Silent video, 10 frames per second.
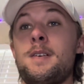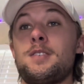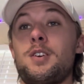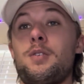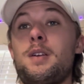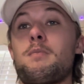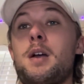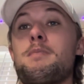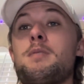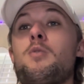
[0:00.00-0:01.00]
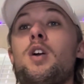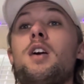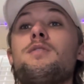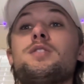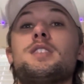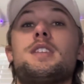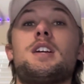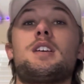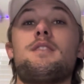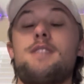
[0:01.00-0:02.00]
So it might be more helpful to
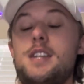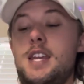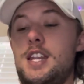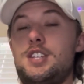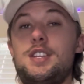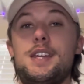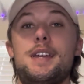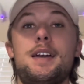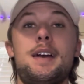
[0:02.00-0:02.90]
think of ADHD